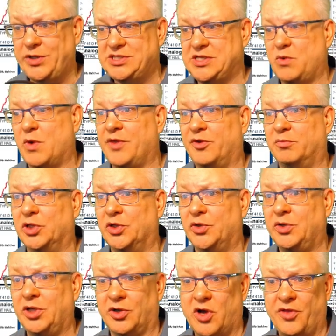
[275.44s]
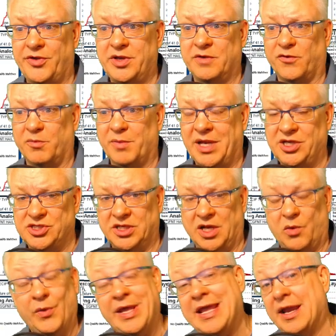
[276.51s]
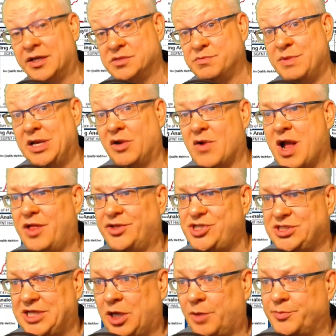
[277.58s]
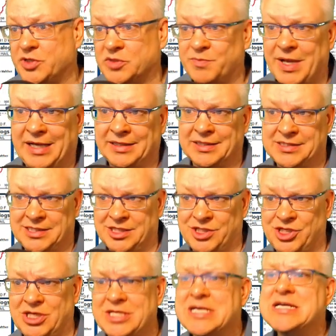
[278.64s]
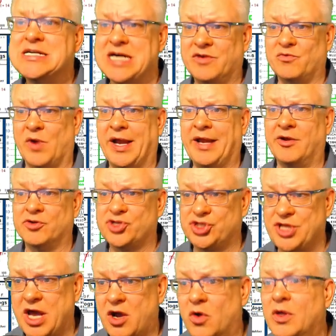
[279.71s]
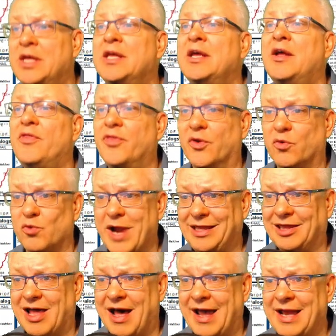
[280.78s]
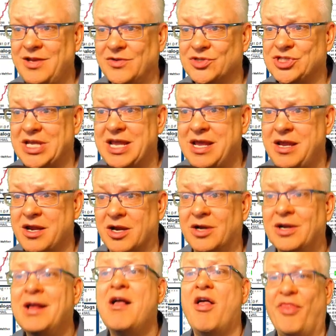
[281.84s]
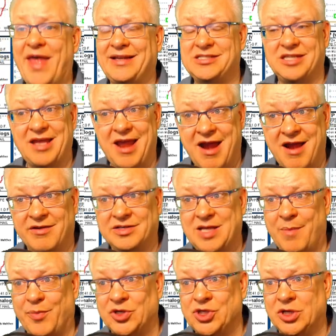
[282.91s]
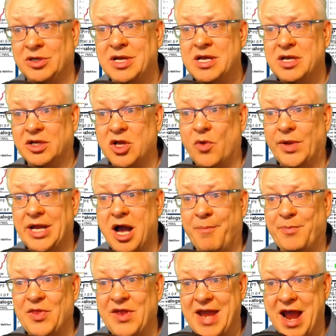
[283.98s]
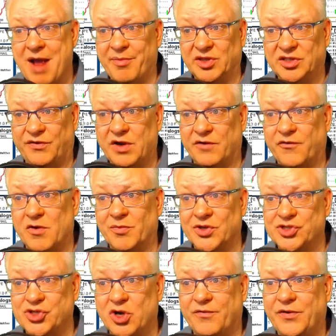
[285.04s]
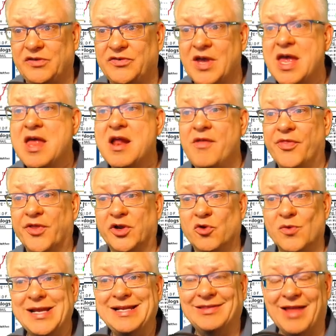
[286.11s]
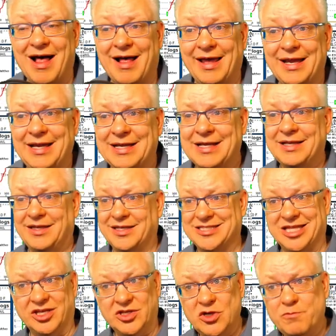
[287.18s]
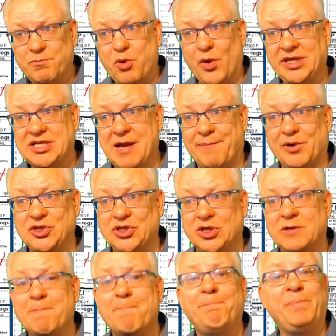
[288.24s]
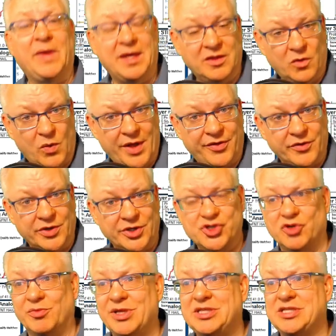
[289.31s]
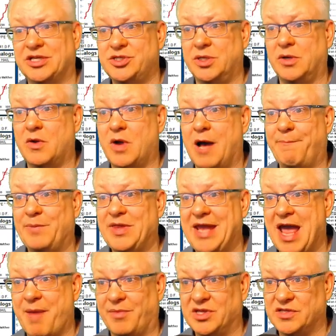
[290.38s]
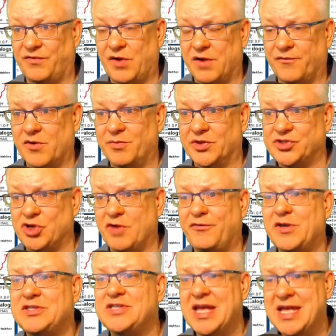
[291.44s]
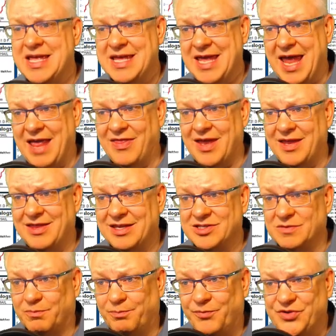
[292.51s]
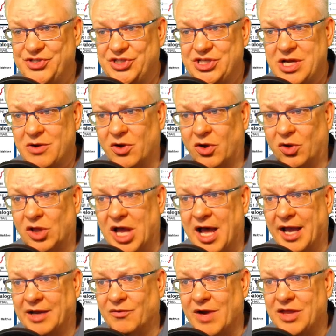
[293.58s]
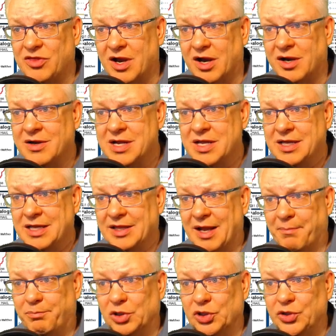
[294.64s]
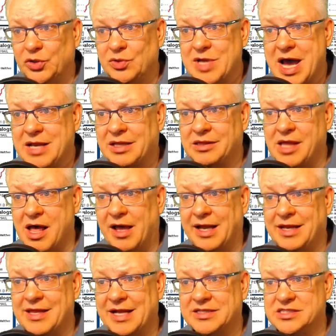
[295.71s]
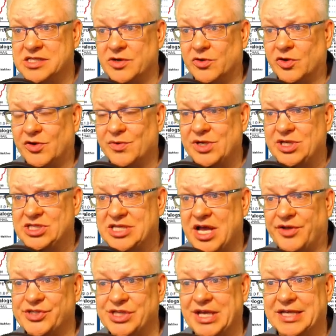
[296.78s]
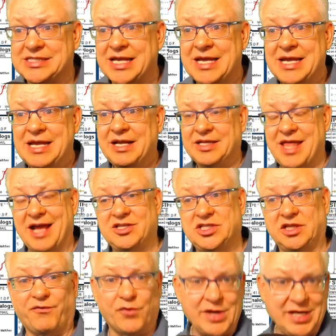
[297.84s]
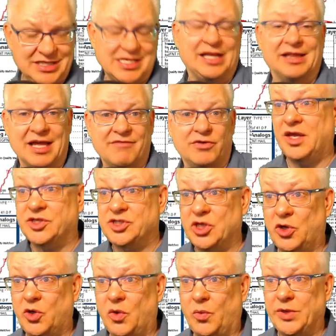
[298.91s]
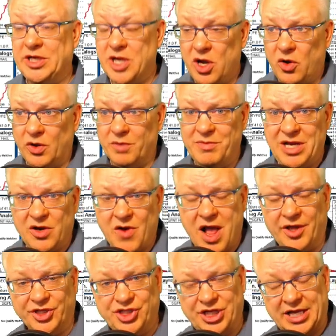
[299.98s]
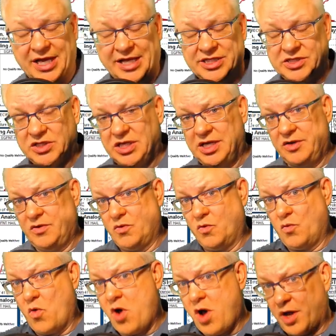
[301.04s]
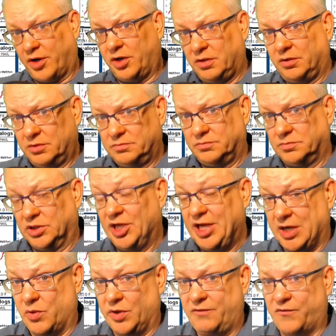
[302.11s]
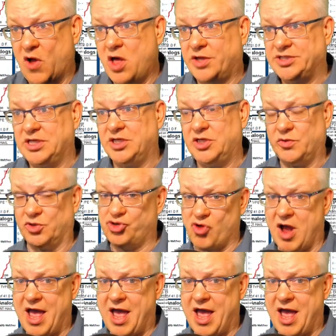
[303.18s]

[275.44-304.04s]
weather balloon, and all the information that we get as meteorologists helps us make a decision on rain or snow. The red line you see here, that's the air temperature going up in the atmosphere from the surface. The green line is the dew point temperature in the weather instruments as you go up in the atmosphere from the surface. And then this 0 line right there, that blue dotted line, that's 0 degrees Celsius. That's the freezing level. So we know in meteorology, as water, liquid, falls into a dry